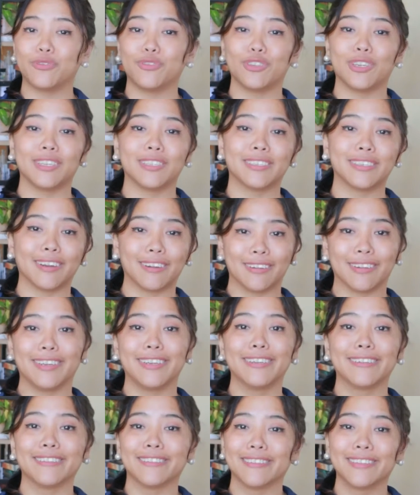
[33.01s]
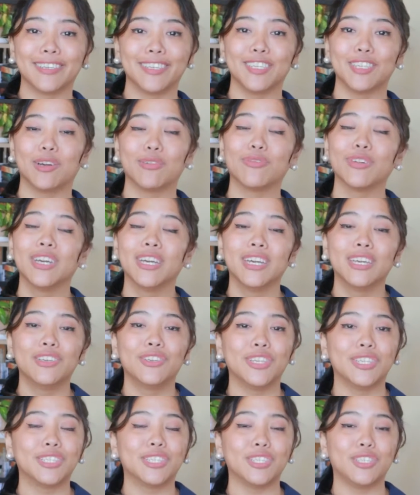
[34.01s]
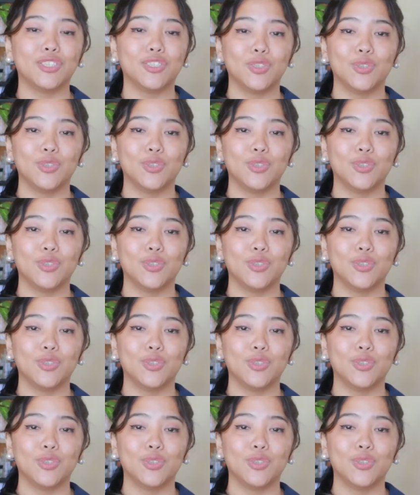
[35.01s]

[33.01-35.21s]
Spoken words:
If you guys are here early enough, you guys can